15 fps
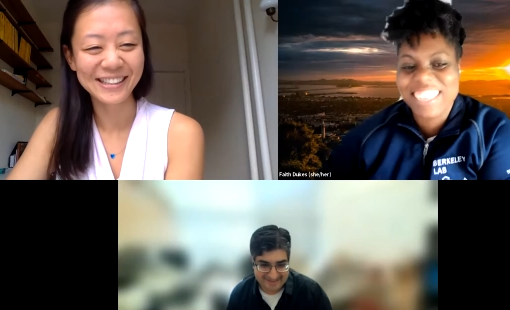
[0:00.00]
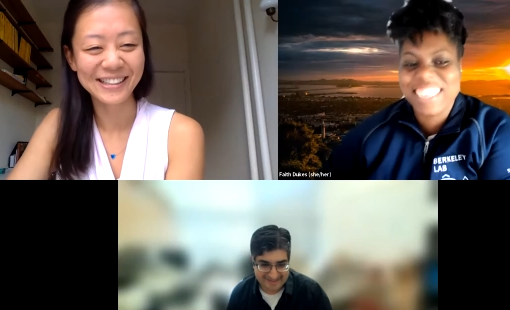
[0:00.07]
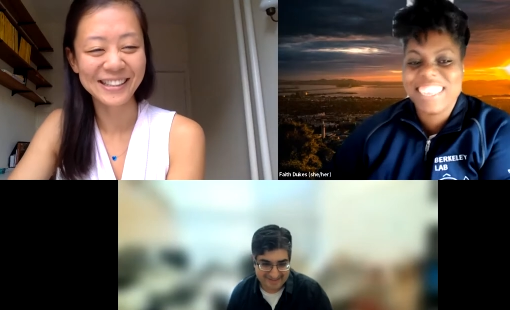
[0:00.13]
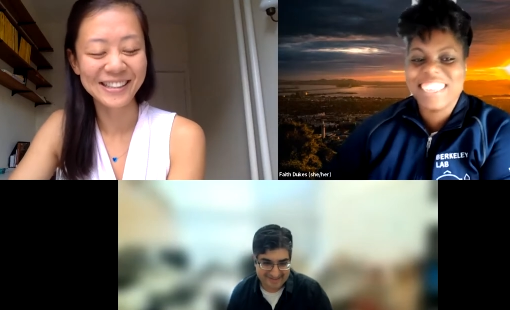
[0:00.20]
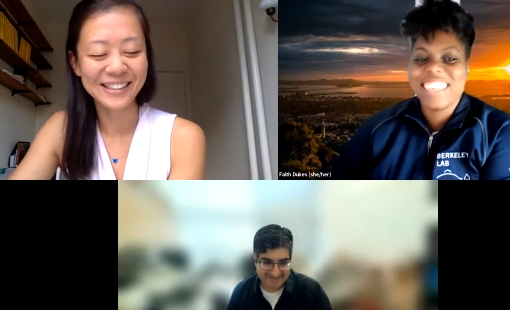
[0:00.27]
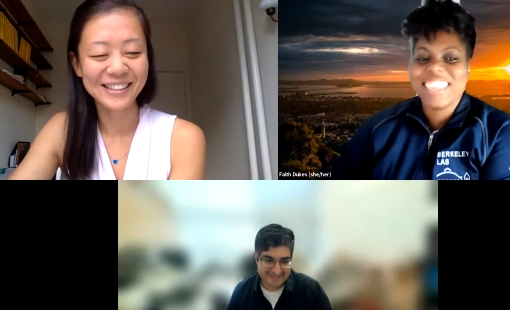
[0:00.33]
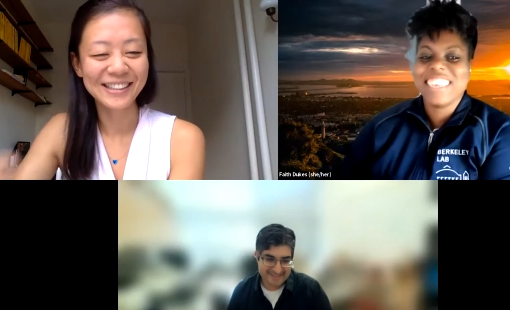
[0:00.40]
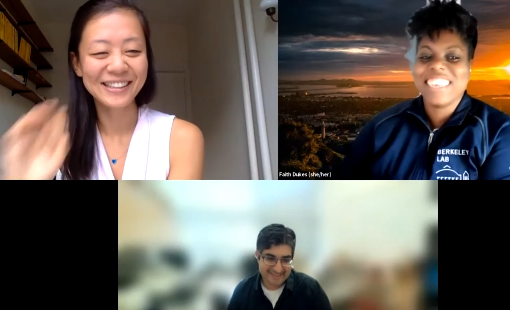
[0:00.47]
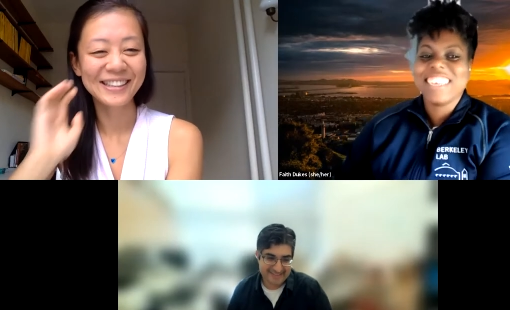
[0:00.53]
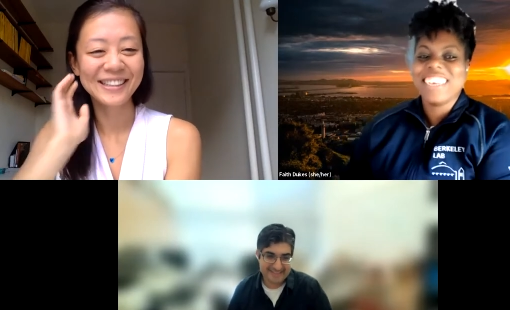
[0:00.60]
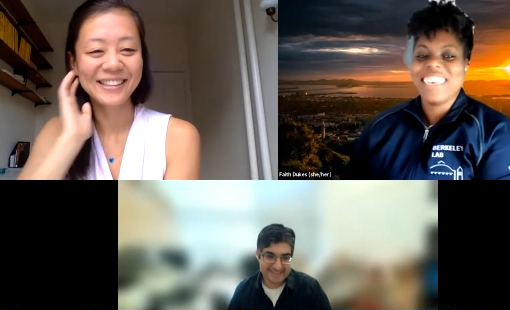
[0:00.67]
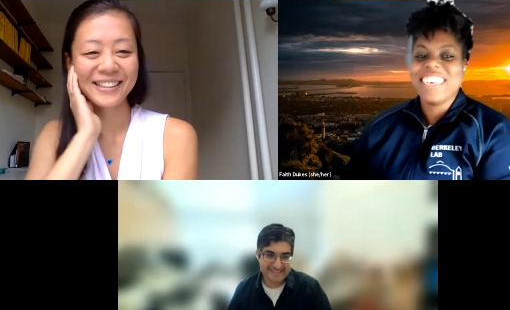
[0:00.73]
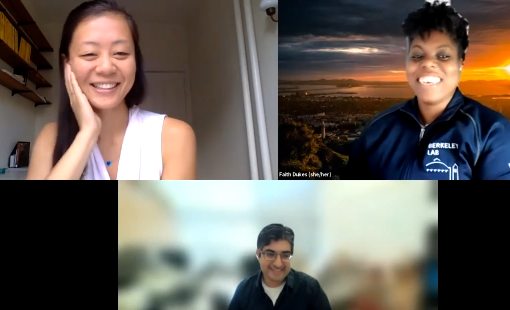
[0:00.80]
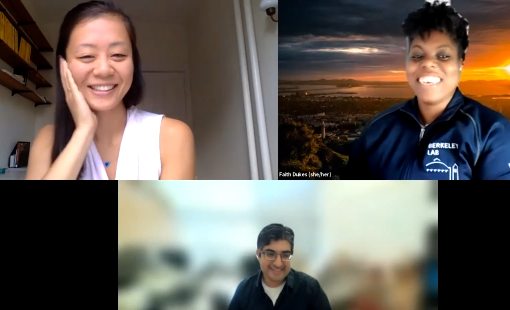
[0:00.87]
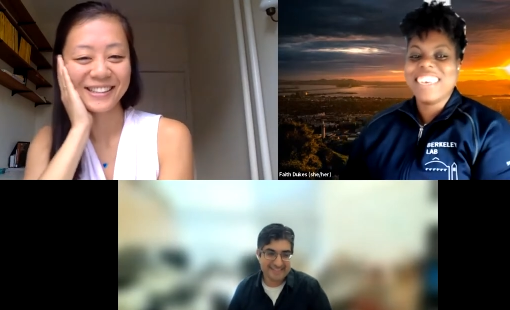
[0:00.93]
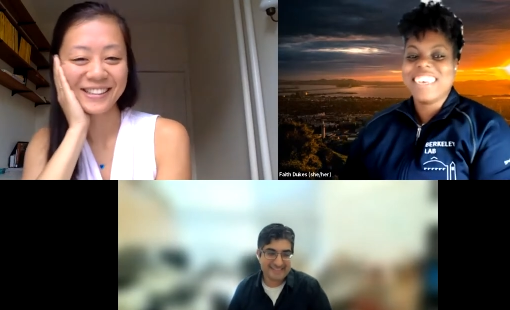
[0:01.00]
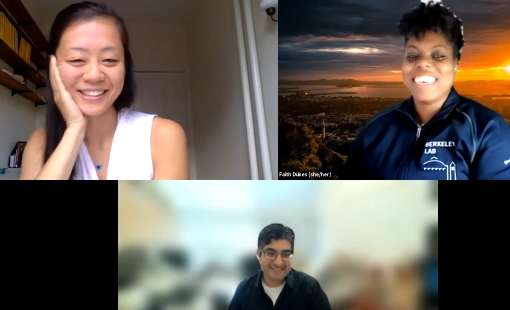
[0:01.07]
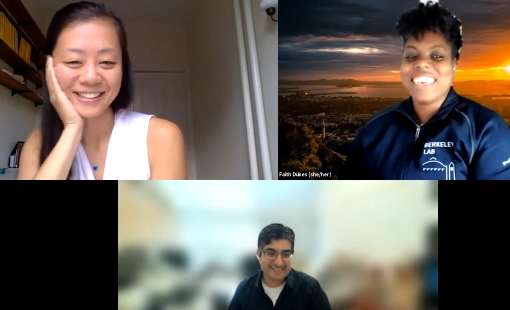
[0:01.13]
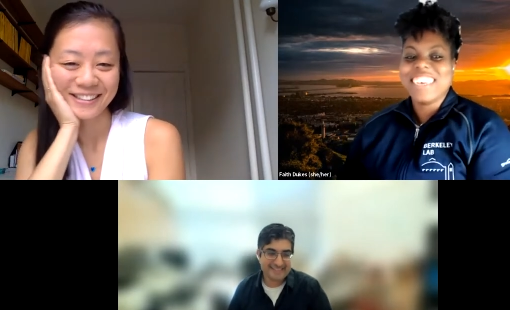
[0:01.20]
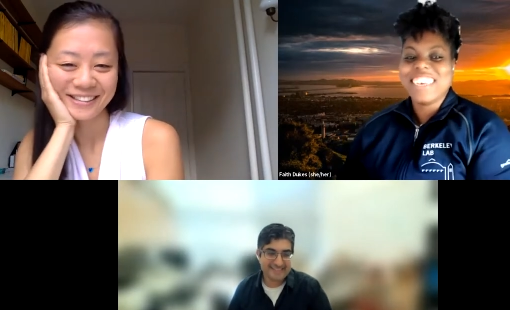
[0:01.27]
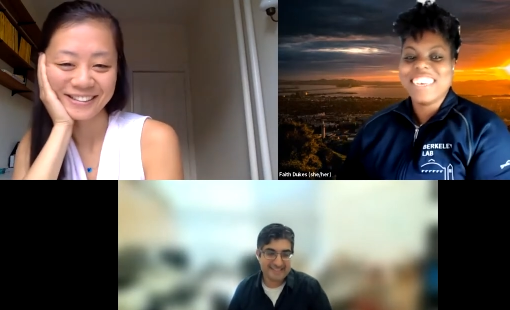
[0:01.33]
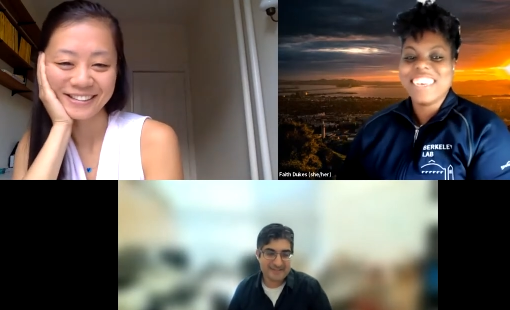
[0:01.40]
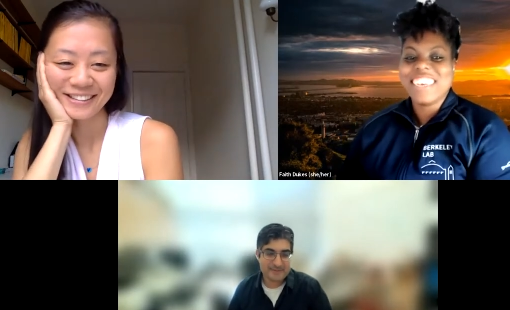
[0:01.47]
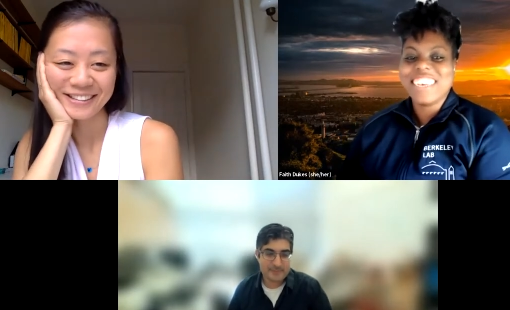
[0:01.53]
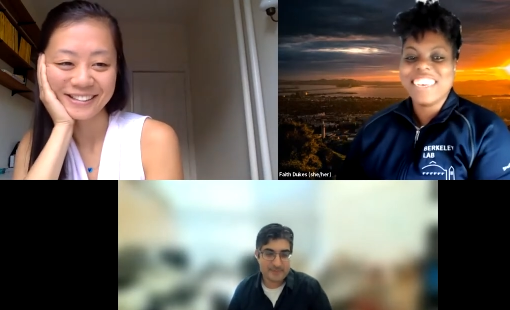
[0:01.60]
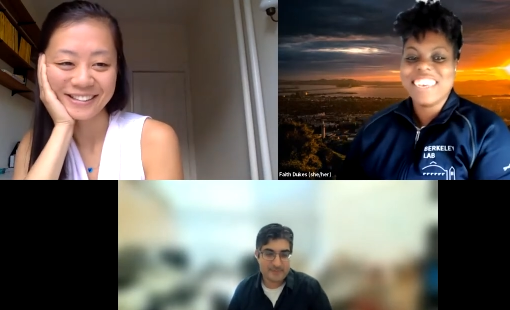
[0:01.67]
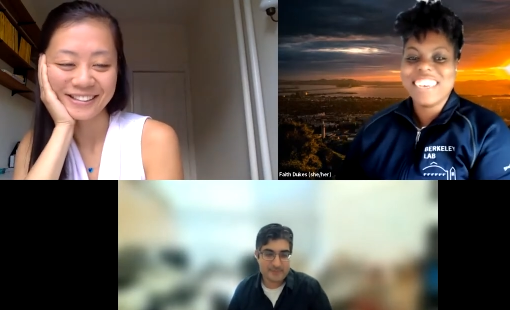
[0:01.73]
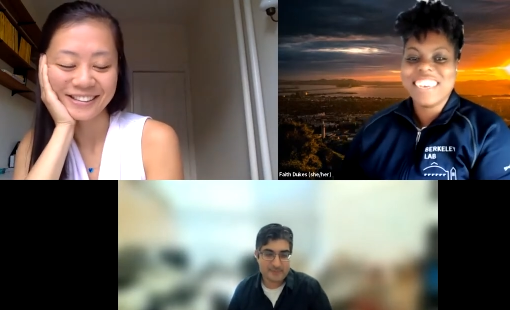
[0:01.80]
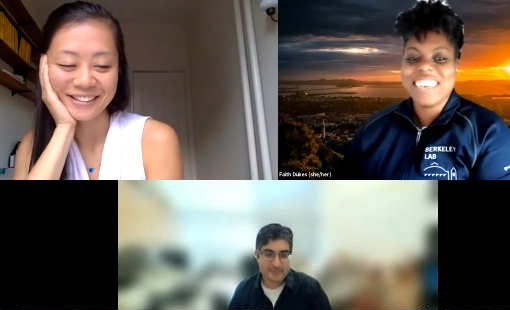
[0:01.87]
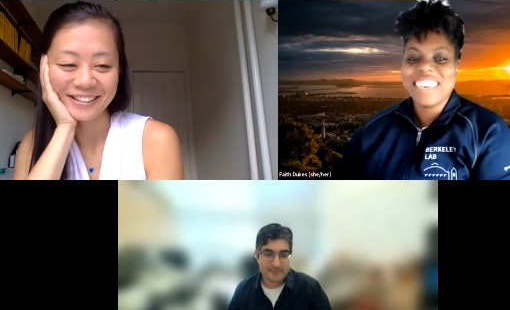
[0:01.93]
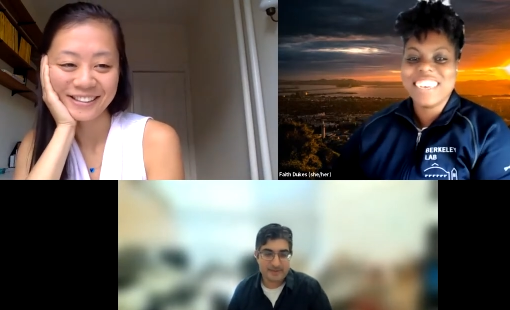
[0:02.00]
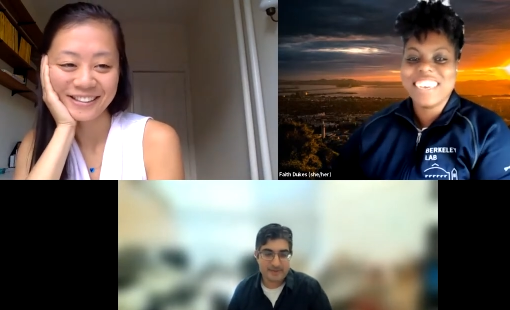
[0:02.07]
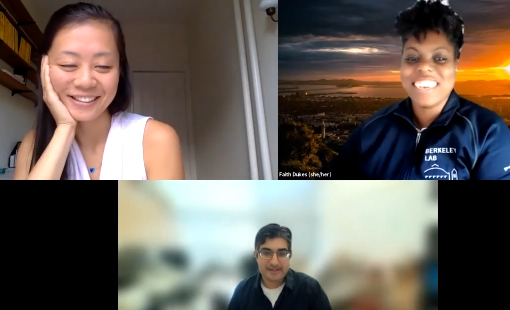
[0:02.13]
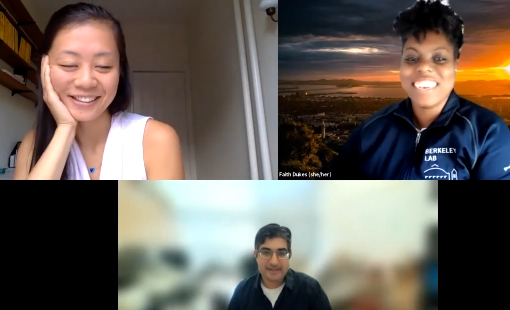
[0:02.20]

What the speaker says: Nobody speaks.